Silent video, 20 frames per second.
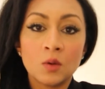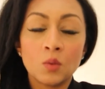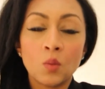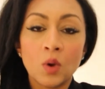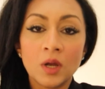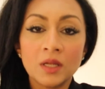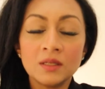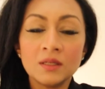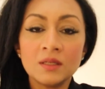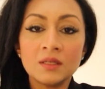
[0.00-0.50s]

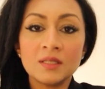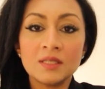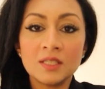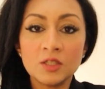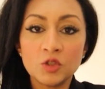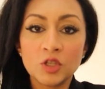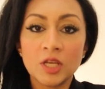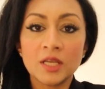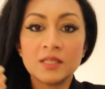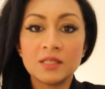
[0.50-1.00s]
One
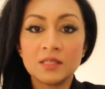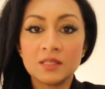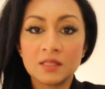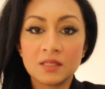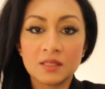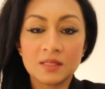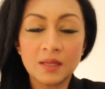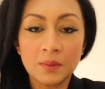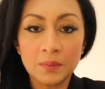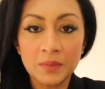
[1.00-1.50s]

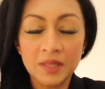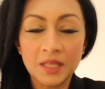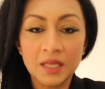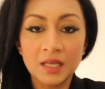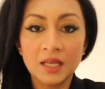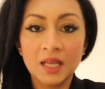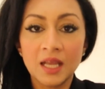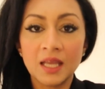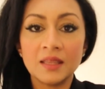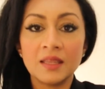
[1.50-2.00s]
suggests
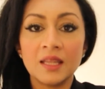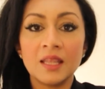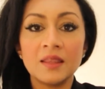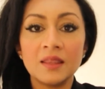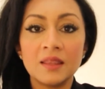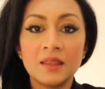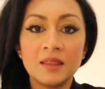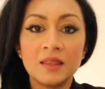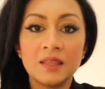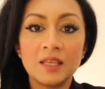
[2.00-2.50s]
something and
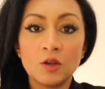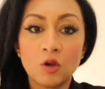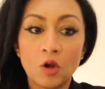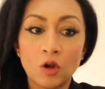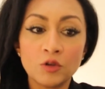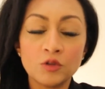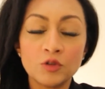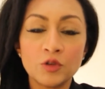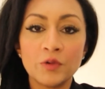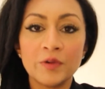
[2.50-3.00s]
then the
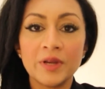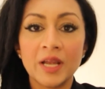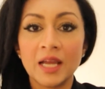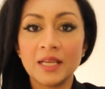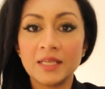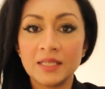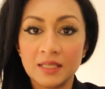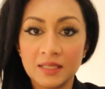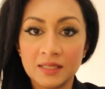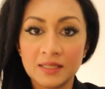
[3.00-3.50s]
contrary
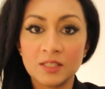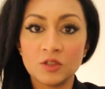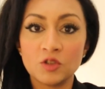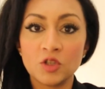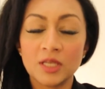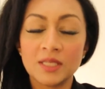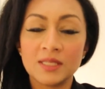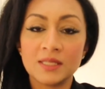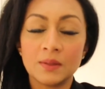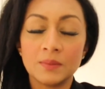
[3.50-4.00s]
idea
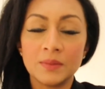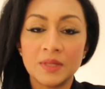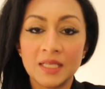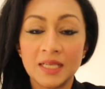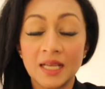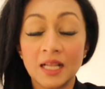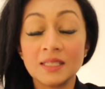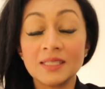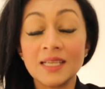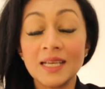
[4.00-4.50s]
suggests
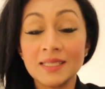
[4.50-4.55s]
something else.